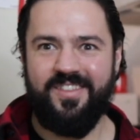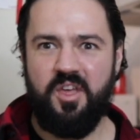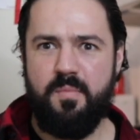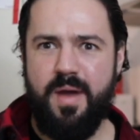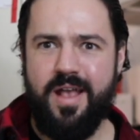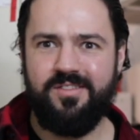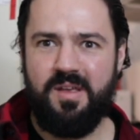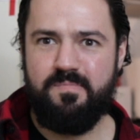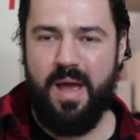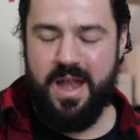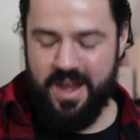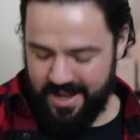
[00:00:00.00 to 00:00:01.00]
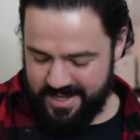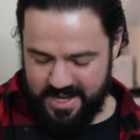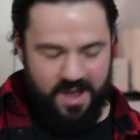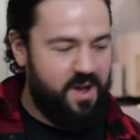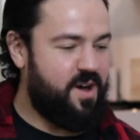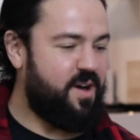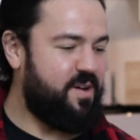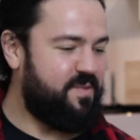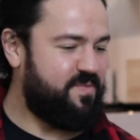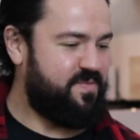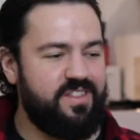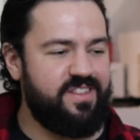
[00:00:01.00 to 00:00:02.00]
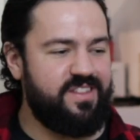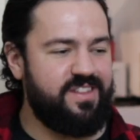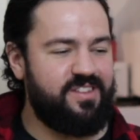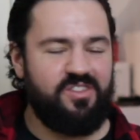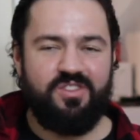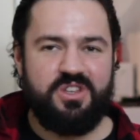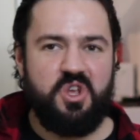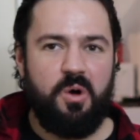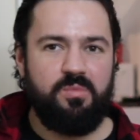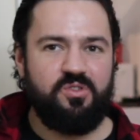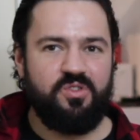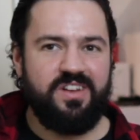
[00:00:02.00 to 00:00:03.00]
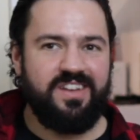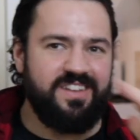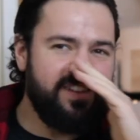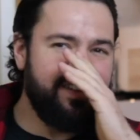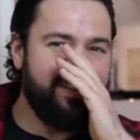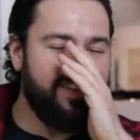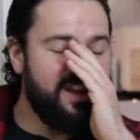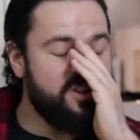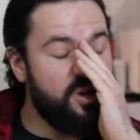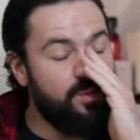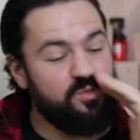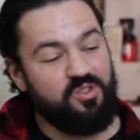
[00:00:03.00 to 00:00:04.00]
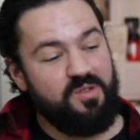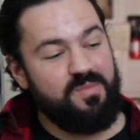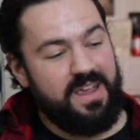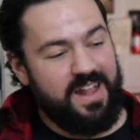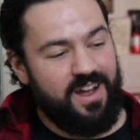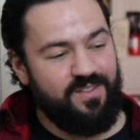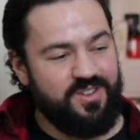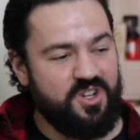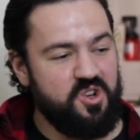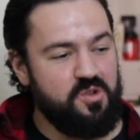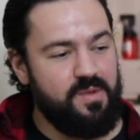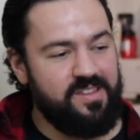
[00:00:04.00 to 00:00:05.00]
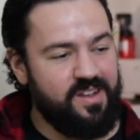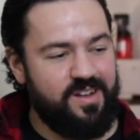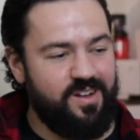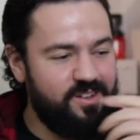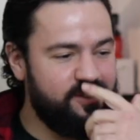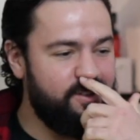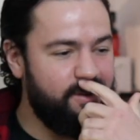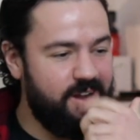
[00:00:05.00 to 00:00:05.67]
The amazing bending guitar. It's just the top string. Just that top string being out of tune means I can't do